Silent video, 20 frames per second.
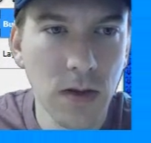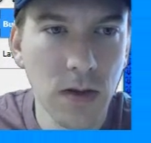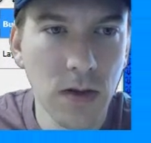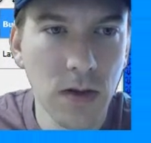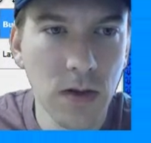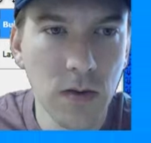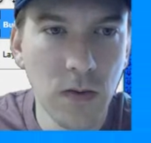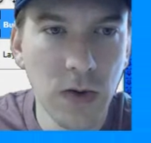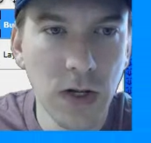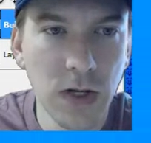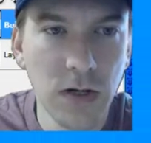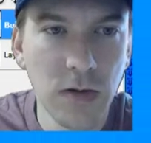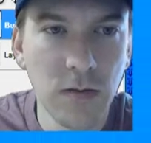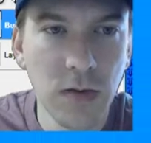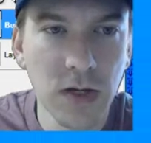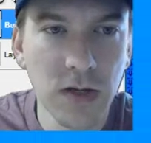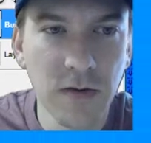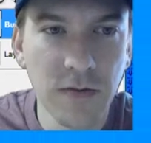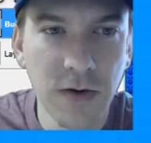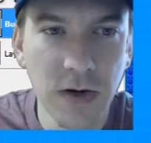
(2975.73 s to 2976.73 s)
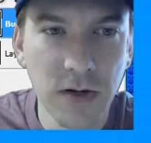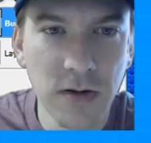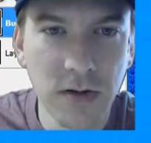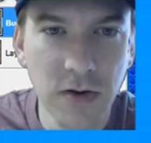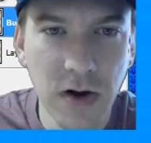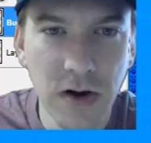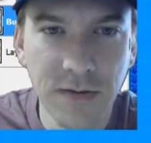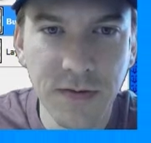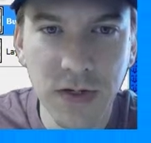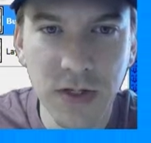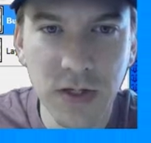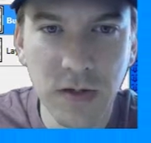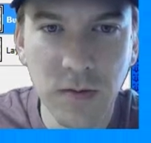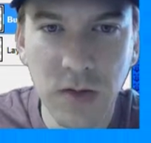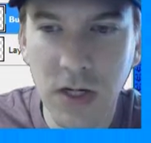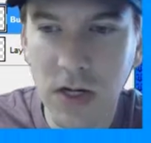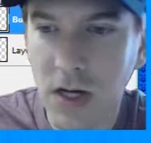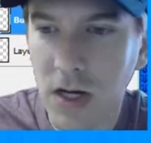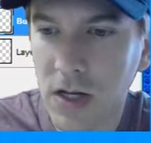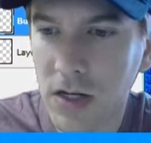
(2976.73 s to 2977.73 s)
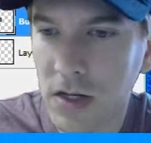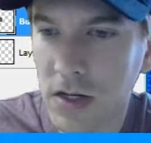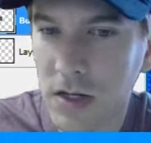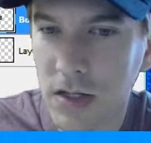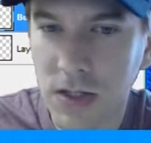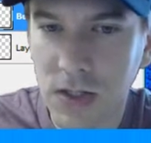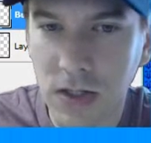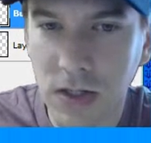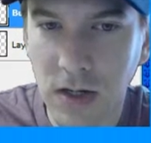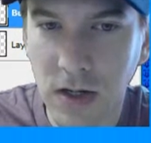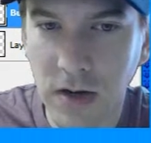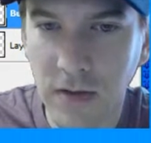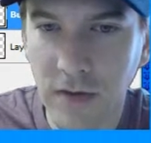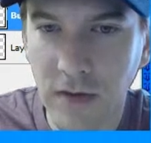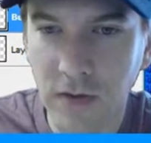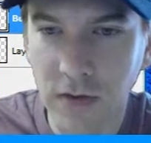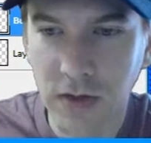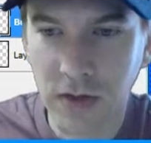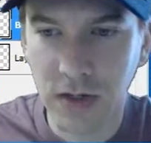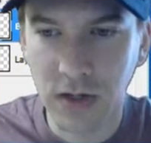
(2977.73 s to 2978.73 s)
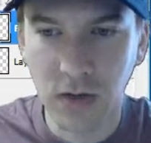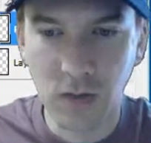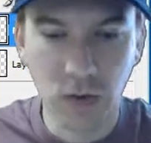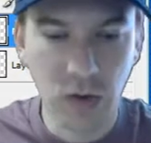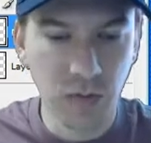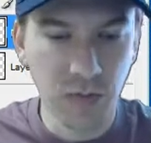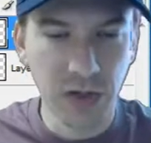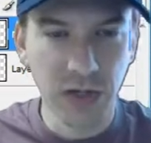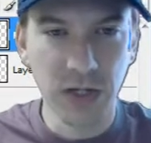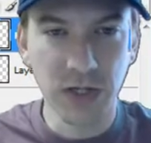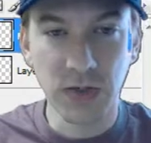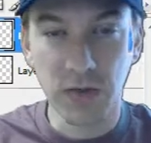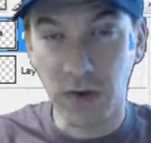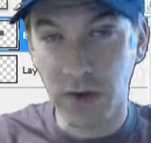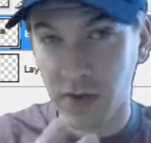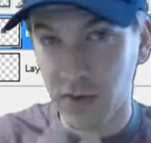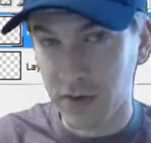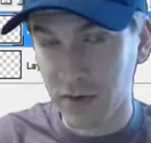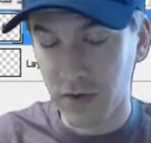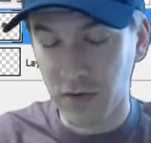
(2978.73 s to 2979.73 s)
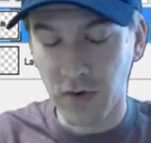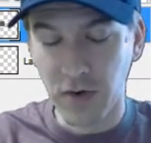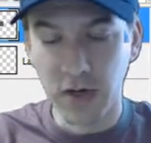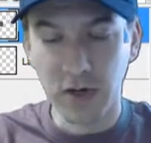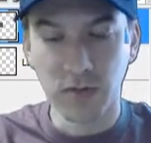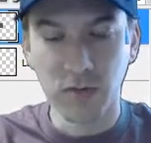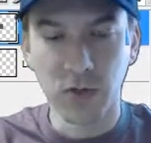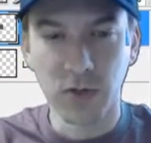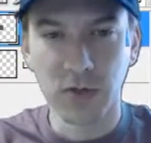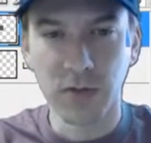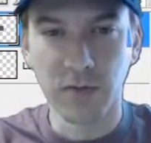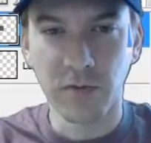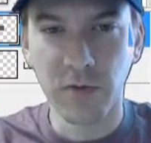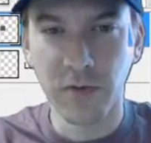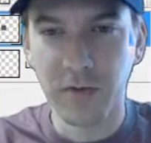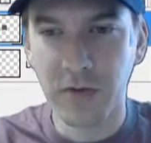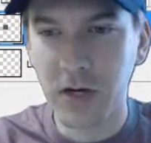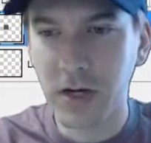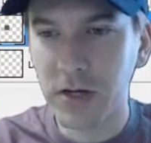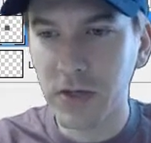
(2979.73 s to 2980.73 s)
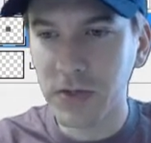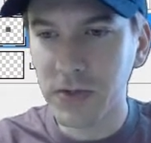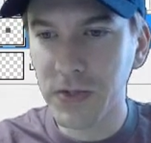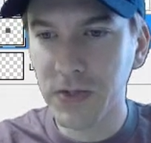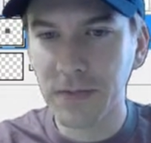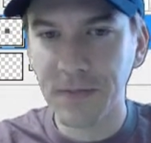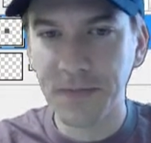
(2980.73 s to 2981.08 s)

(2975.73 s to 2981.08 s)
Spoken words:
when I do make the final graphics, it'd be kind of nice to have everything in one place rather than creating multiple files.